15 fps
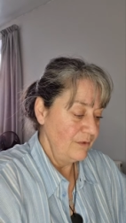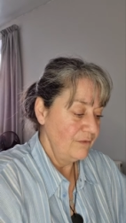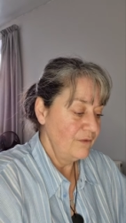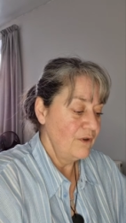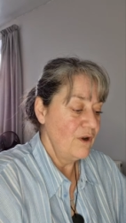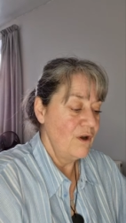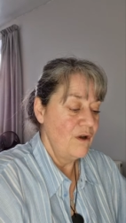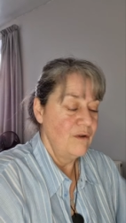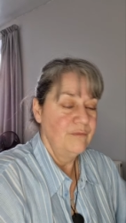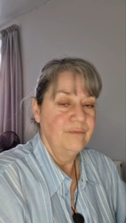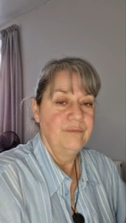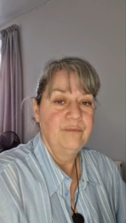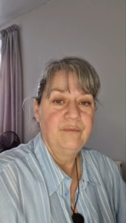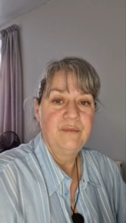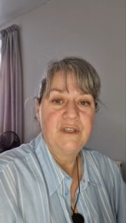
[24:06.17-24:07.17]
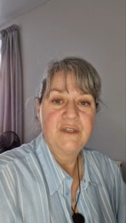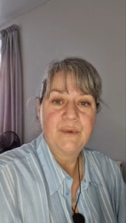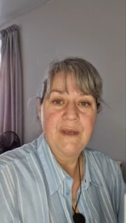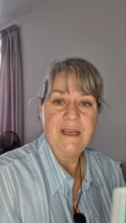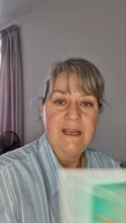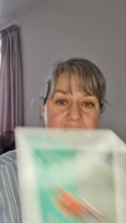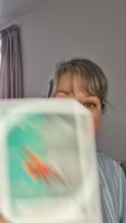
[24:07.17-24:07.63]
We've got
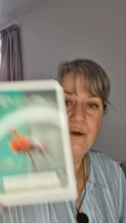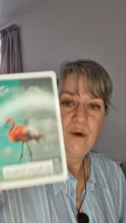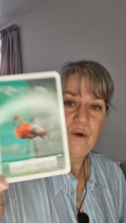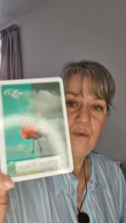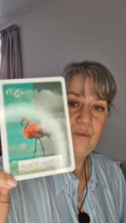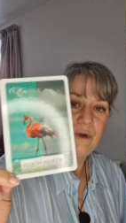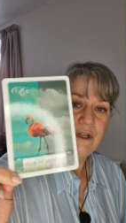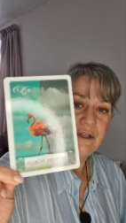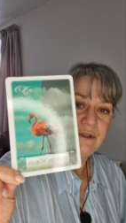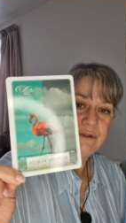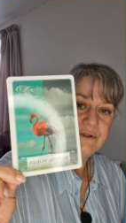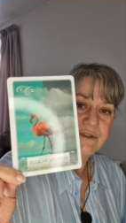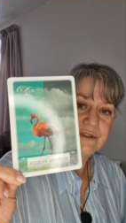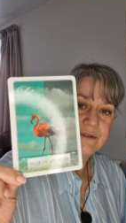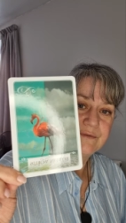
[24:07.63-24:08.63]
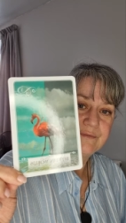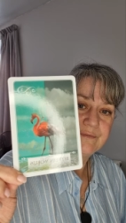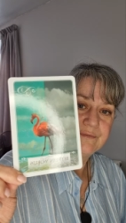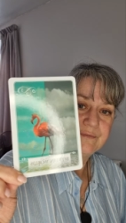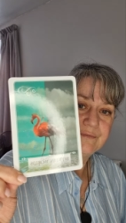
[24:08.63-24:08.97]
between worlds.